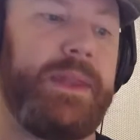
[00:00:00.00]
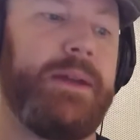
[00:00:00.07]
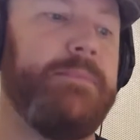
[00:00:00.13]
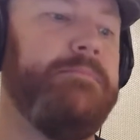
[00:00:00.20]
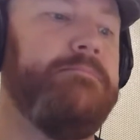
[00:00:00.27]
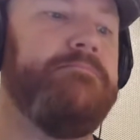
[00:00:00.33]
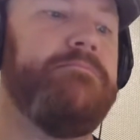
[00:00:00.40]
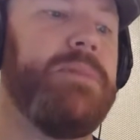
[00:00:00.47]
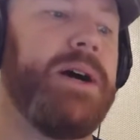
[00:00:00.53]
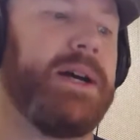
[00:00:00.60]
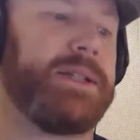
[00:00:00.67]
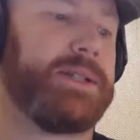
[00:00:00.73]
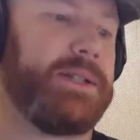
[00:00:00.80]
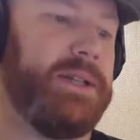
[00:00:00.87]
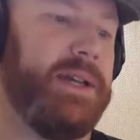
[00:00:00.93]

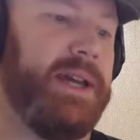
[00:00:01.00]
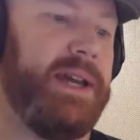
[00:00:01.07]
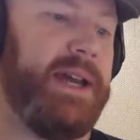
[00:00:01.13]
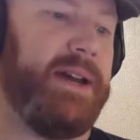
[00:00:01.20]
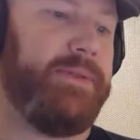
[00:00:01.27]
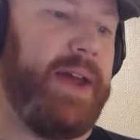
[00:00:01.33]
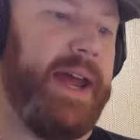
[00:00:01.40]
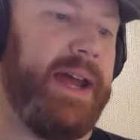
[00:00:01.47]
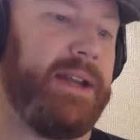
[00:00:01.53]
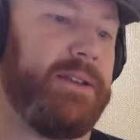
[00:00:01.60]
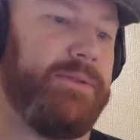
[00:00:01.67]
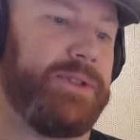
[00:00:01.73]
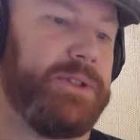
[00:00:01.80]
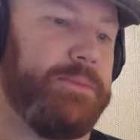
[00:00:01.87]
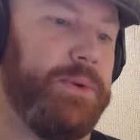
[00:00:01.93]
must have
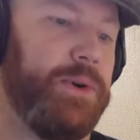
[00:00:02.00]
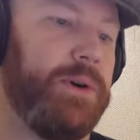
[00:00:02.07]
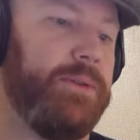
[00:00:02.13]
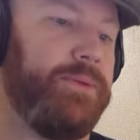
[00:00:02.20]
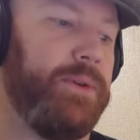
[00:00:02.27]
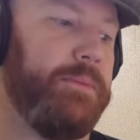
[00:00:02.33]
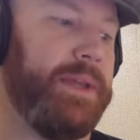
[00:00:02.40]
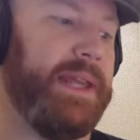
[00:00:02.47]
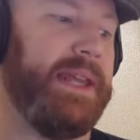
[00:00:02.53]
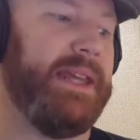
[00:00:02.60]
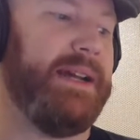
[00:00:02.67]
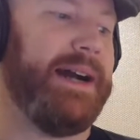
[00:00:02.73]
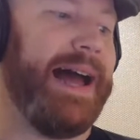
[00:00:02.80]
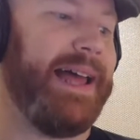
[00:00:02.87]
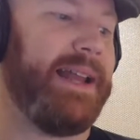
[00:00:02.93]
active support from
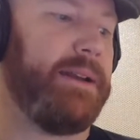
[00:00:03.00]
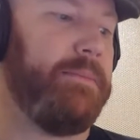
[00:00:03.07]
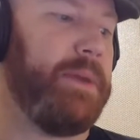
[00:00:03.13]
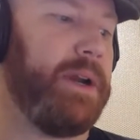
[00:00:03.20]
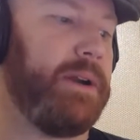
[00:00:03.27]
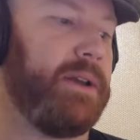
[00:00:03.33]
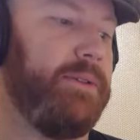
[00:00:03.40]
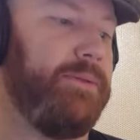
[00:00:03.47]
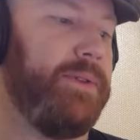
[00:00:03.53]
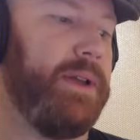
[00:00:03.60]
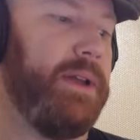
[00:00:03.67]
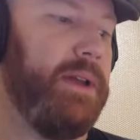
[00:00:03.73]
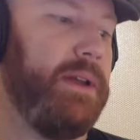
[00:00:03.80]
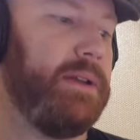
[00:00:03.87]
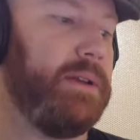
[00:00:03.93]
key Latin
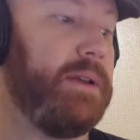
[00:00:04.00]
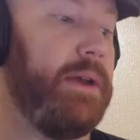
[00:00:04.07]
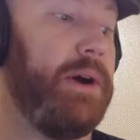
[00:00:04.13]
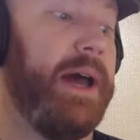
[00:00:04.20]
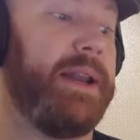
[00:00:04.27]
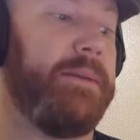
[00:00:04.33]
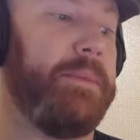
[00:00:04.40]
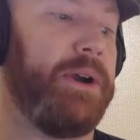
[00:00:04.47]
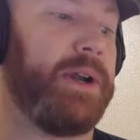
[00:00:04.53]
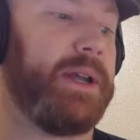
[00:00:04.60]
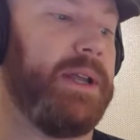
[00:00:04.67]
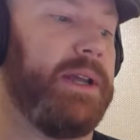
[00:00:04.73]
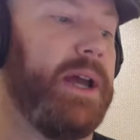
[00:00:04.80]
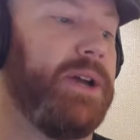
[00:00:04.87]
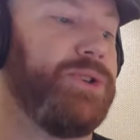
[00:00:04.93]

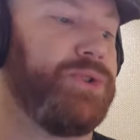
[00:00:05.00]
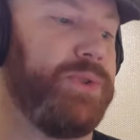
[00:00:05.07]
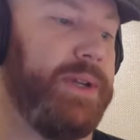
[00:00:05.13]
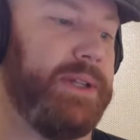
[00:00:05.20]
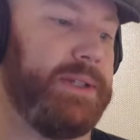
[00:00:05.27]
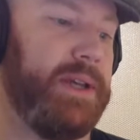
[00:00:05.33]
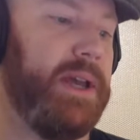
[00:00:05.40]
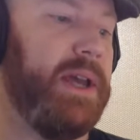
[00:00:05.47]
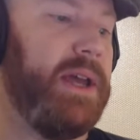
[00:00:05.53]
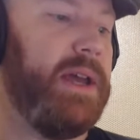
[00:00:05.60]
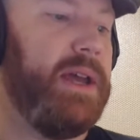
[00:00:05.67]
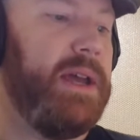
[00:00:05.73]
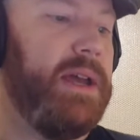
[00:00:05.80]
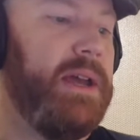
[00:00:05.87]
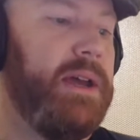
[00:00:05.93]
American countries.
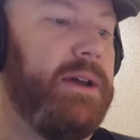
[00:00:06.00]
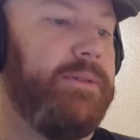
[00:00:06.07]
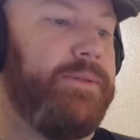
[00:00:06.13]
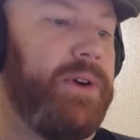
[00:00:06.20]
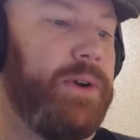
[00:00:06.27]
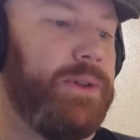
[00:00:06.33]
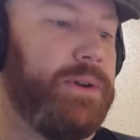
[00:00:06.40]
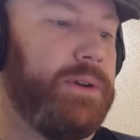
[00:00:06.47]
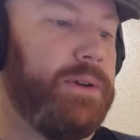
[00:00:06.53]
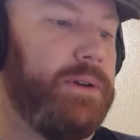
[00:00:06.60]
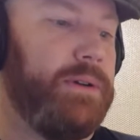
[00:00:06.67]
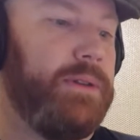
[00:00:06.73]
Further,